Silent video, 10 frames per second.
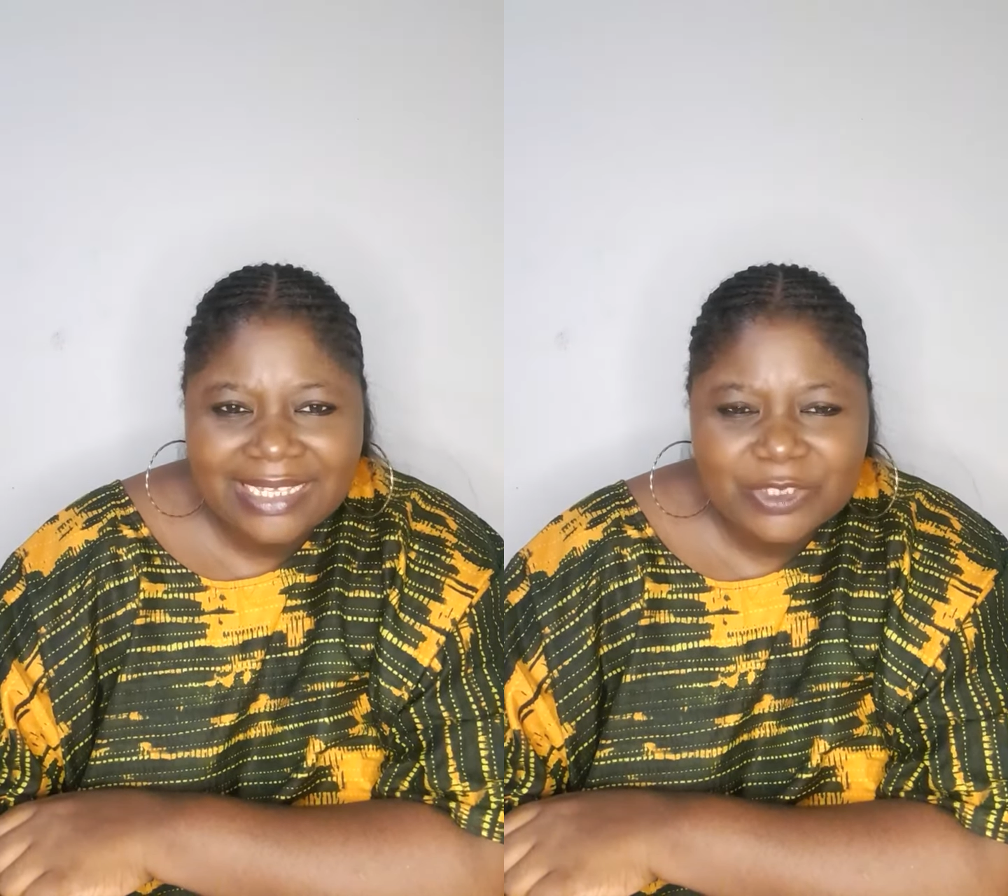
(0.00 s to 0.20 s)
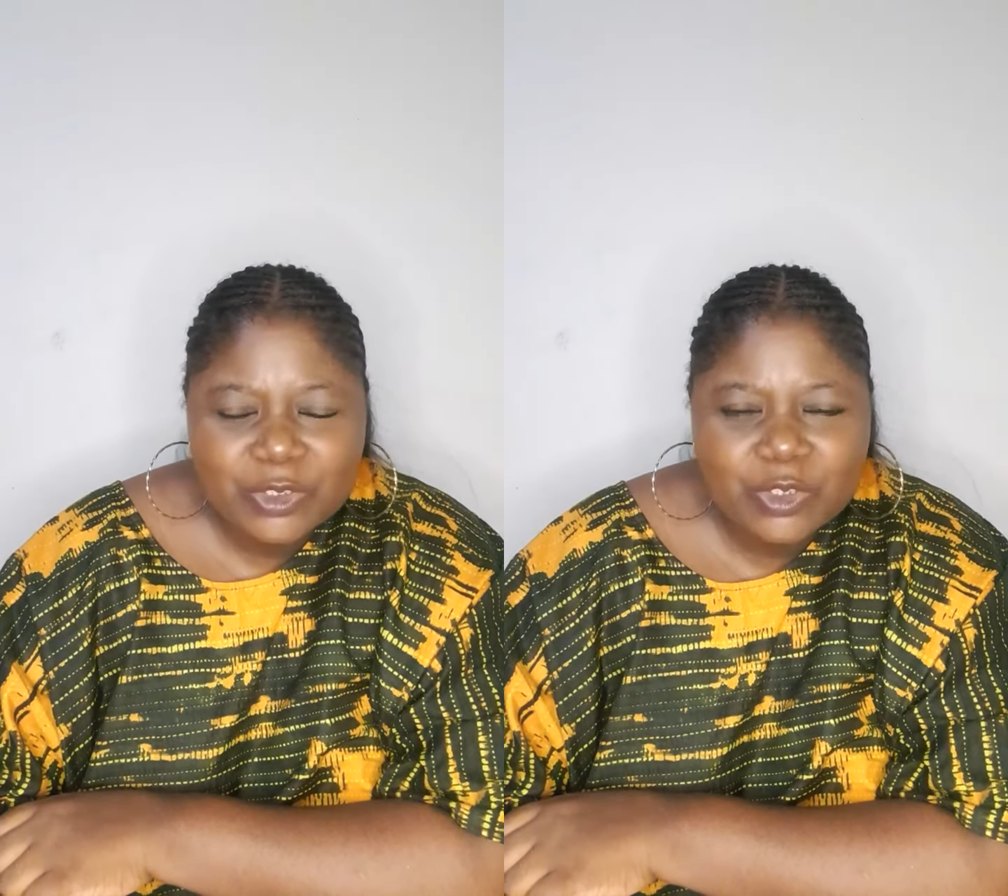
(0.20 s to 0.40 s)

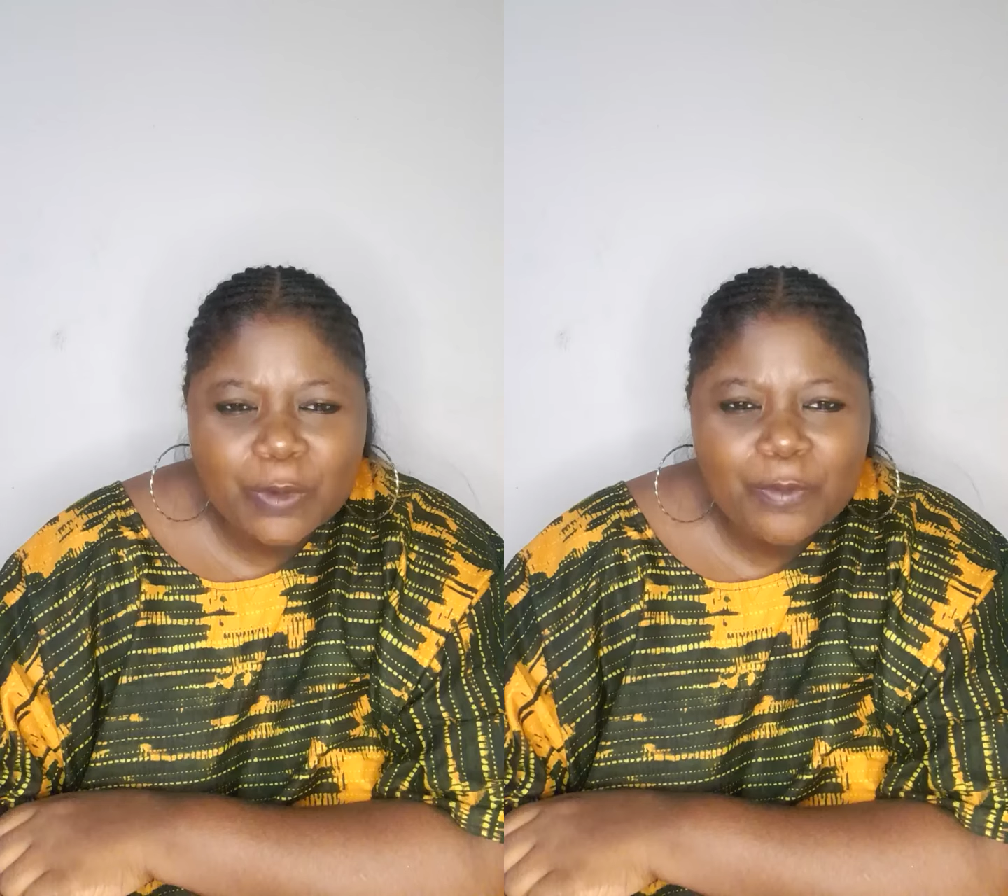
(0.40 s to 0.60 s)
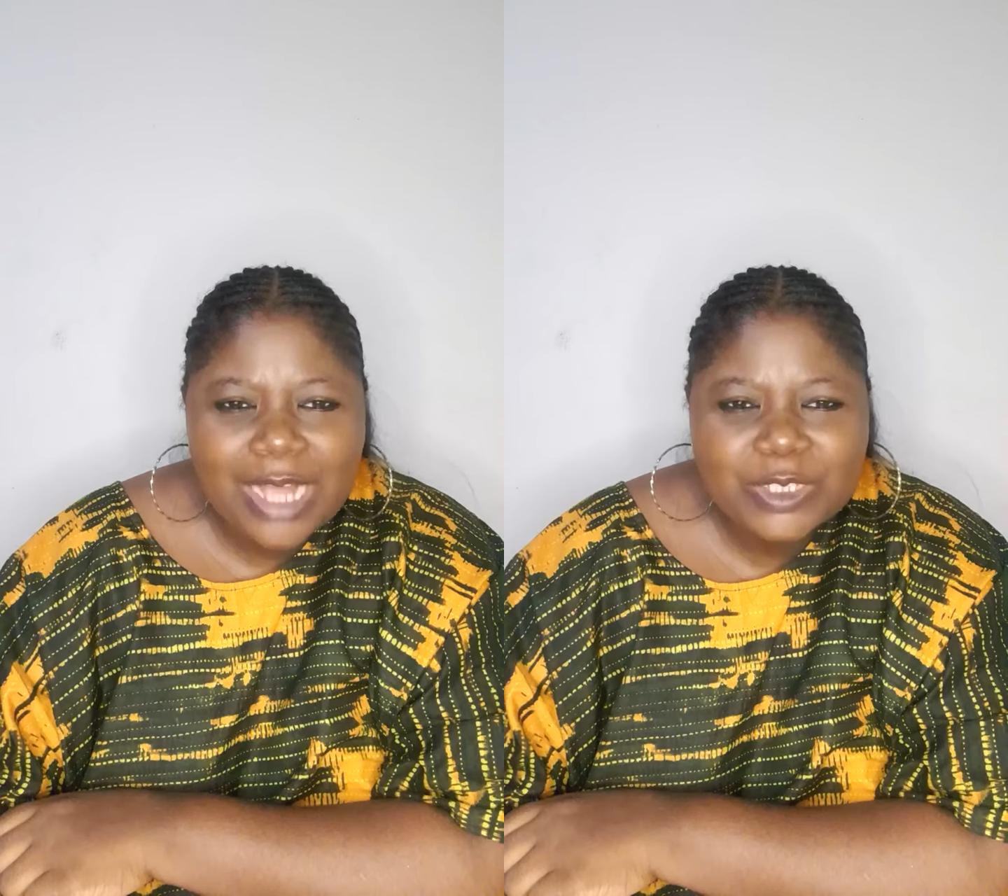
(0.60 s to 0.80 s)

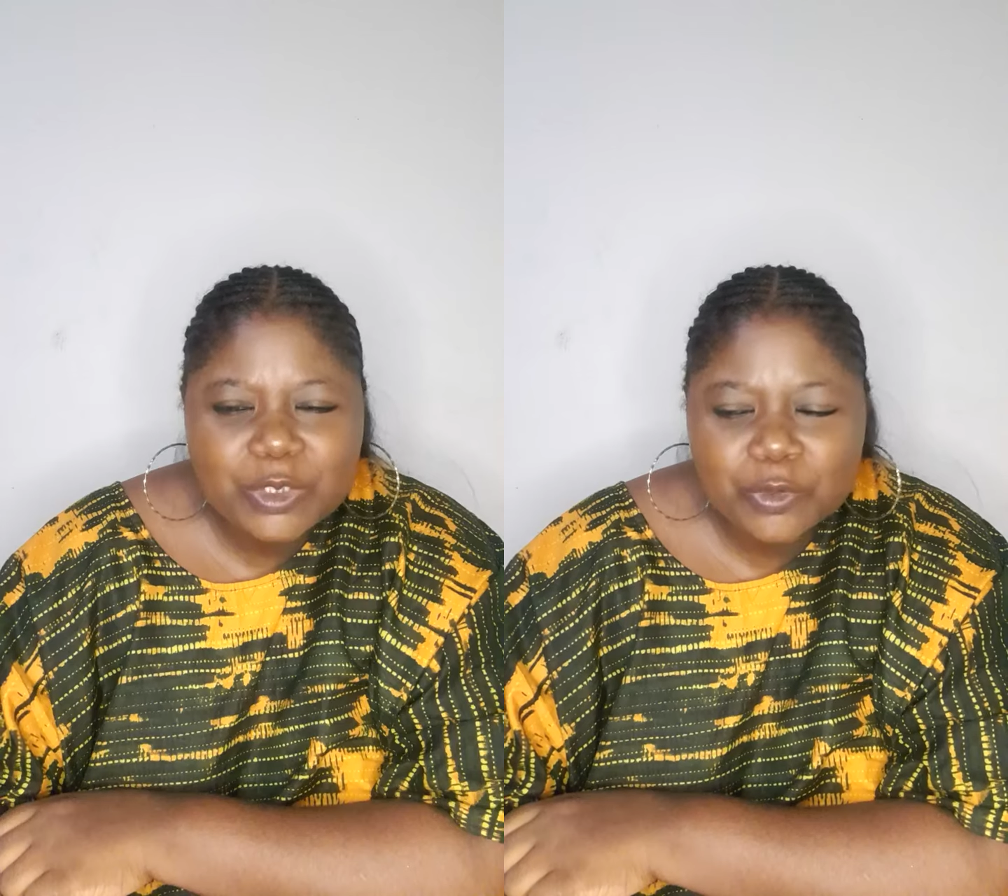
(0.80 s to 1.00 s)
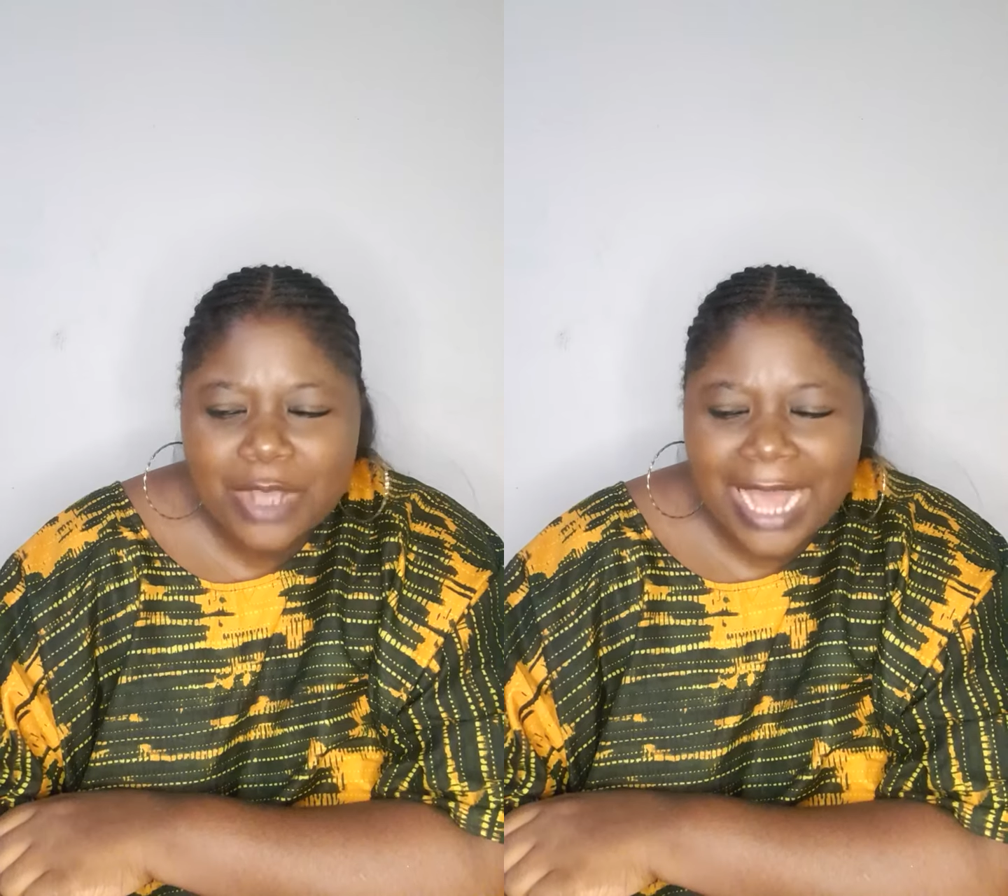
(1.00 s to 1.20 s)
Someone
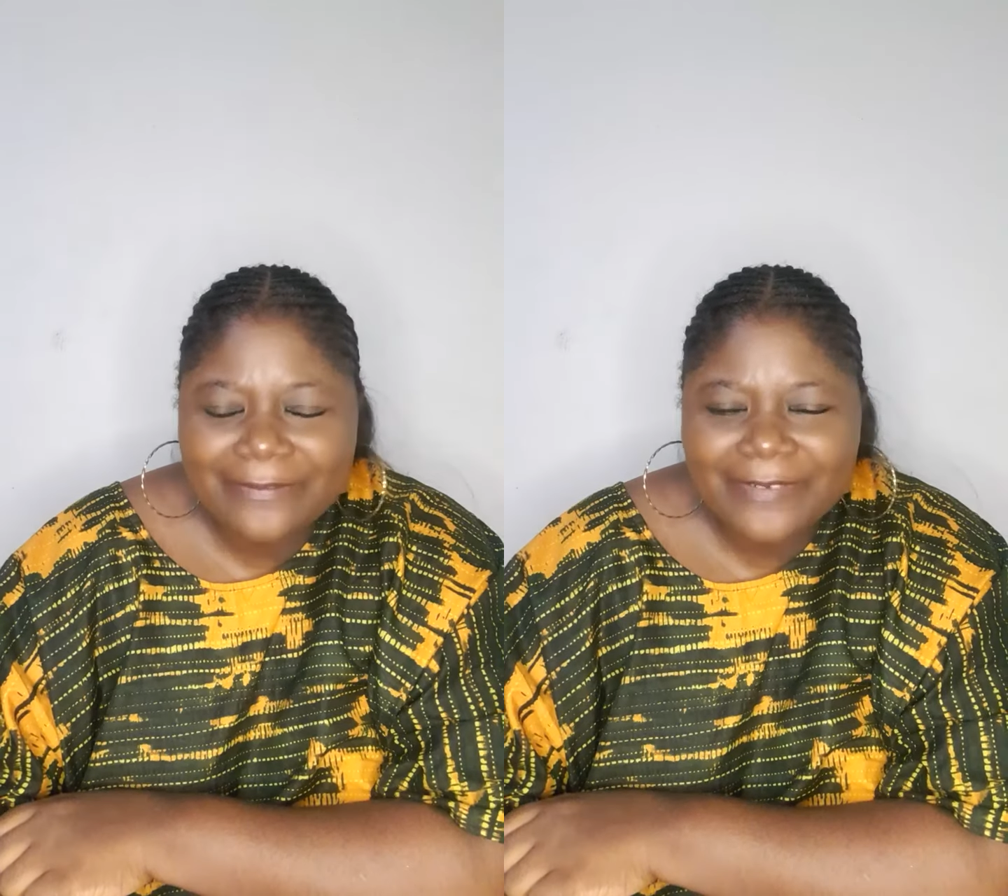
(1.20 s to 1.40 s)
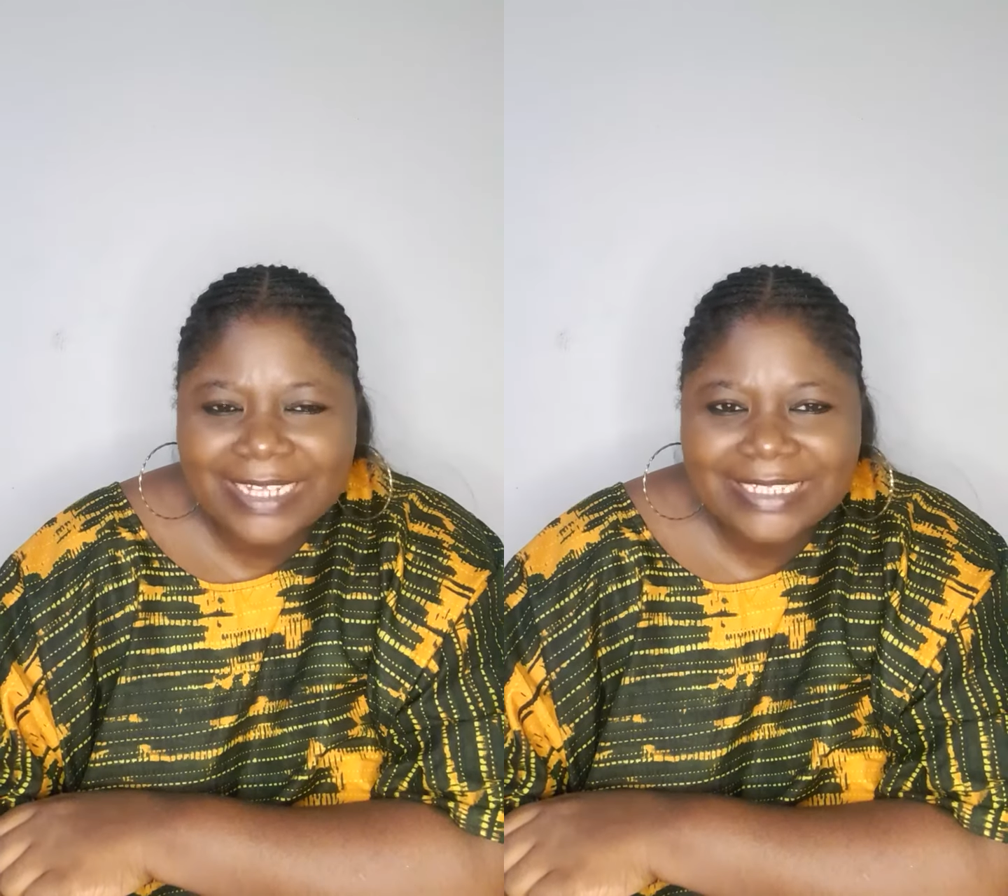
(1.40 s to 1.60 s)
took
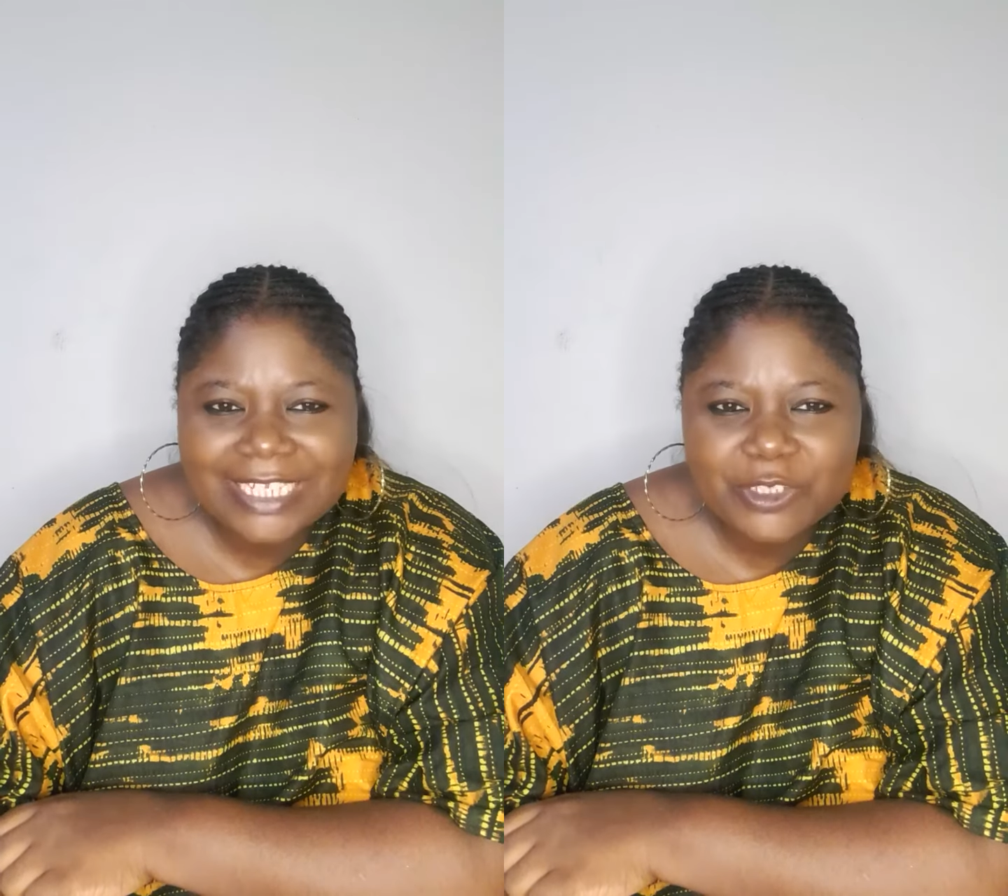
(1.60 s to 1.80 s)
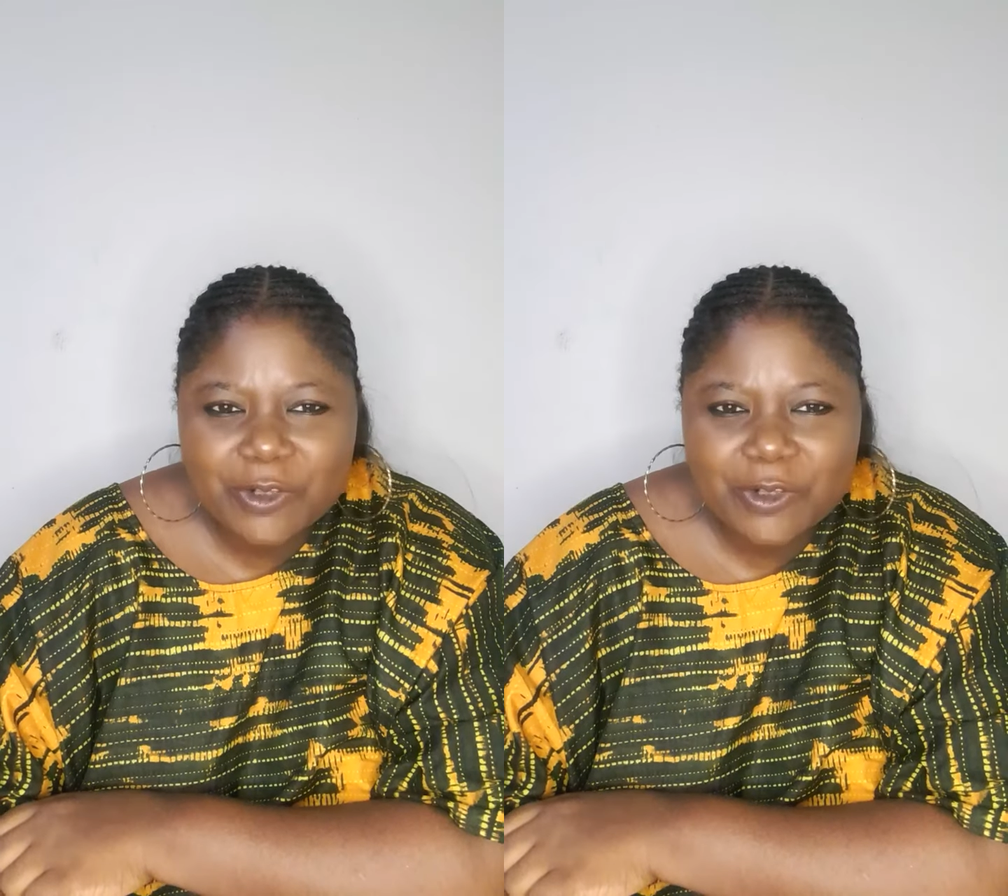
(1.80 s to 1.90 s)
advantage